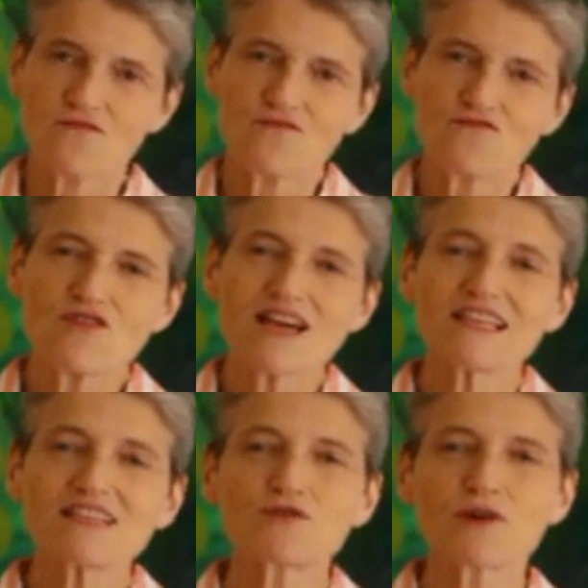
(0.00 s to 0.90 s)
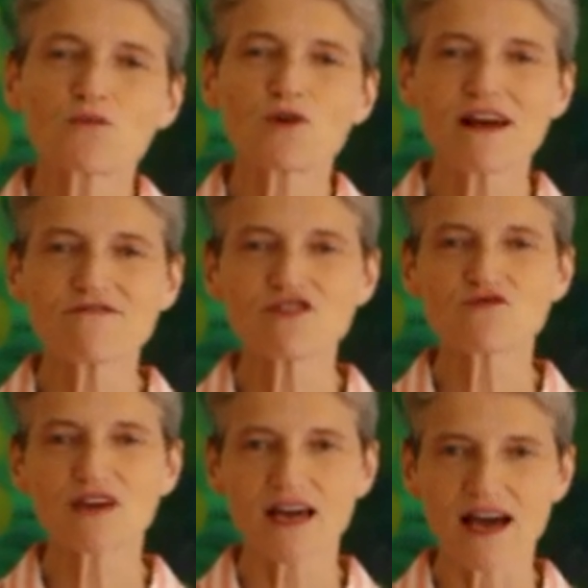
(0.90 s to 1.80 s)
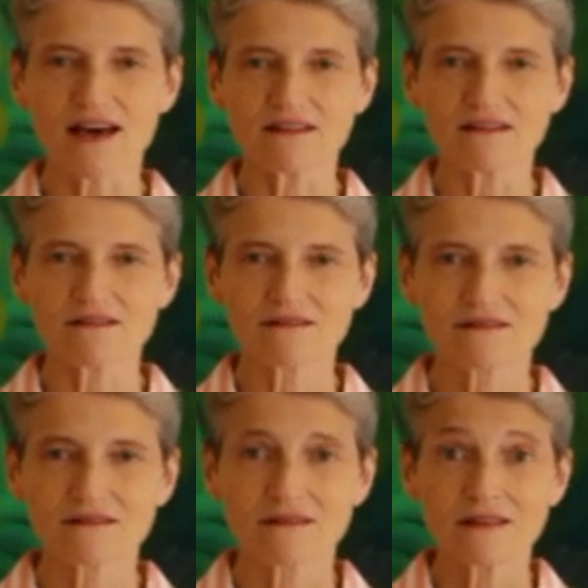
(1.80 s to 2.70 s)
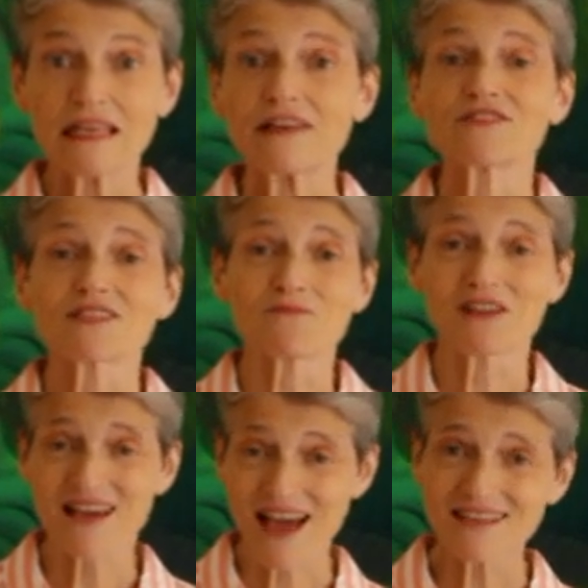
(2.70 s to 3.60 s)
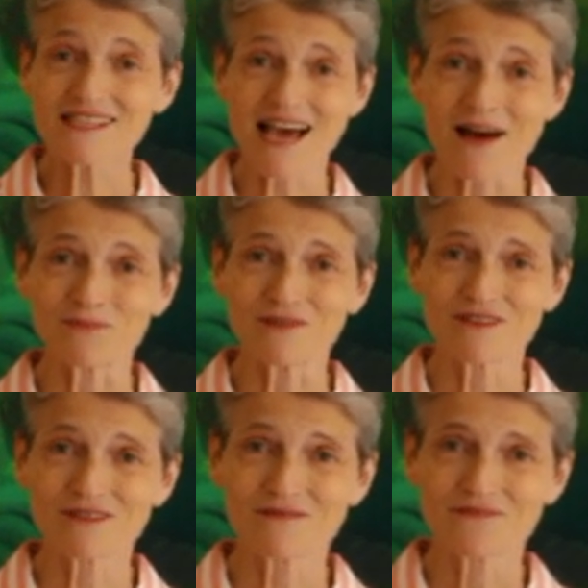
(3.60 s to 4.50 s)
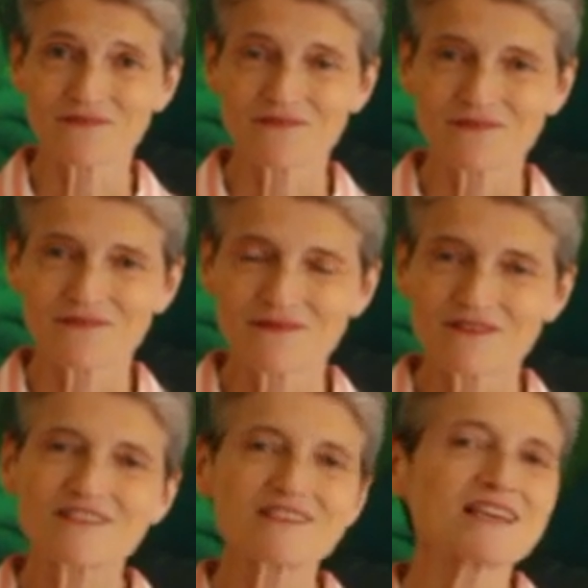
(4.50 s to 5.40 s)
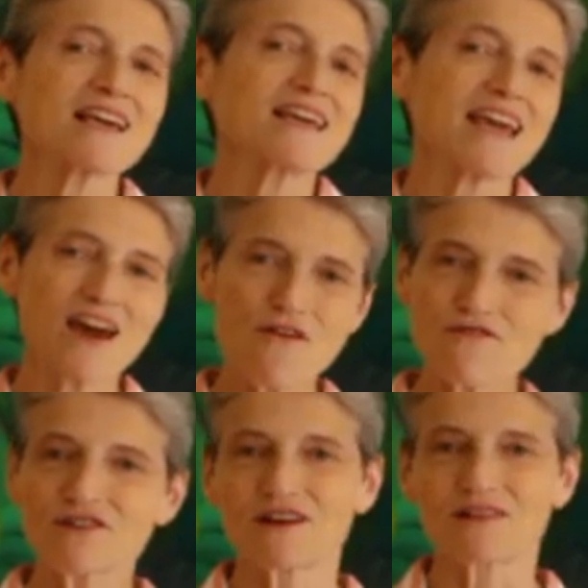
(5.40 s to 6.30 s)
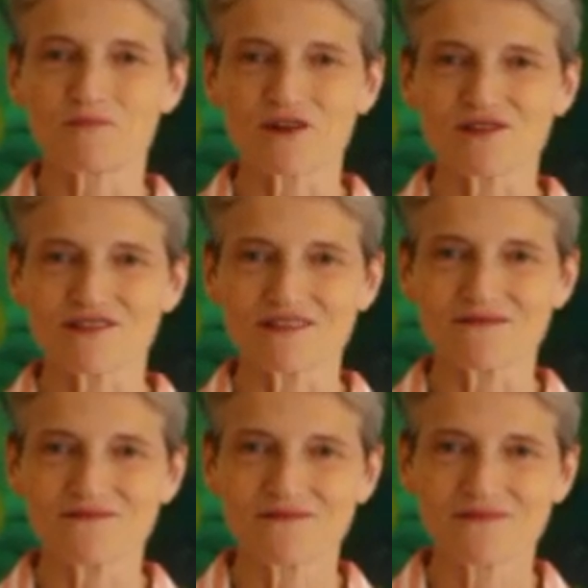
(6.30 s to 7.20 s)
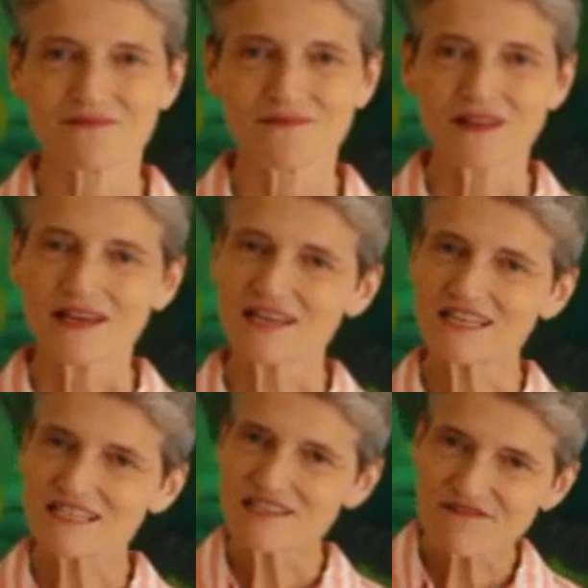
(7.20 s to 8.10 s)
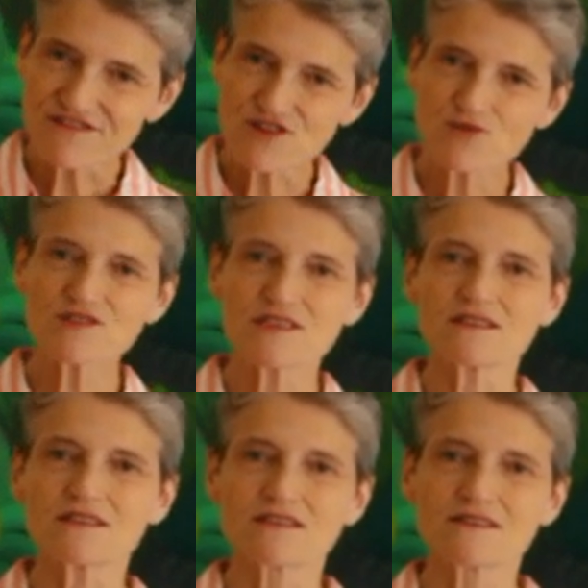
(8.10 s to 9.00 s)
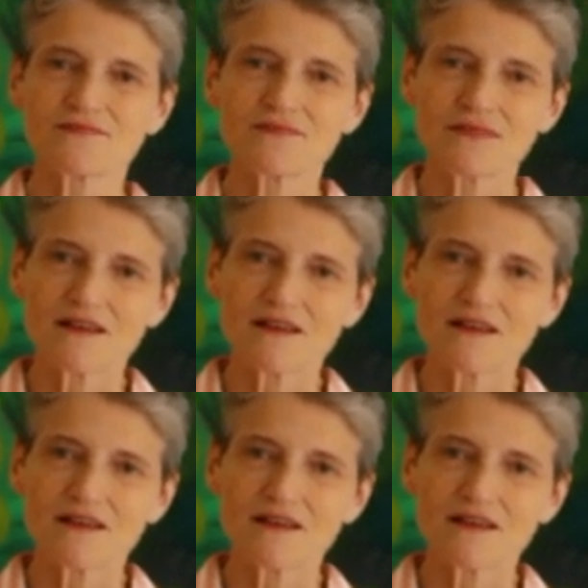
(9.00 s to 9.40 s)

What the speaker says: really doing whatever you can, if something has happened, to take care of another person. And it diffuses